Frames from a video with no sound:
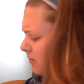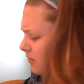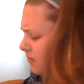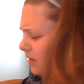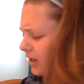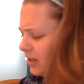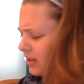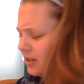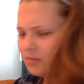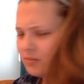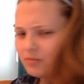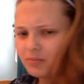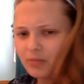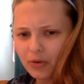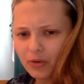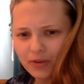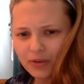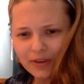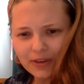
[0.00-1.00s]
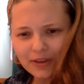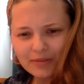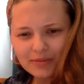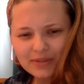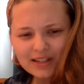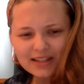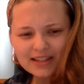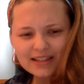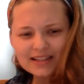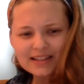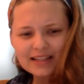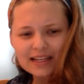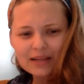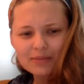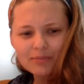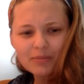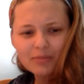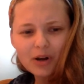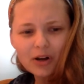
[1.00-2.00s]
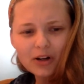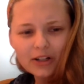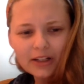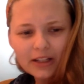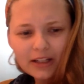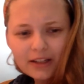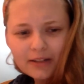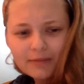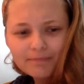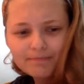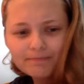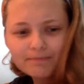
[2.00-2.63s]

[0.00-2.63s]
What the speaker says: invited both of them to the same party?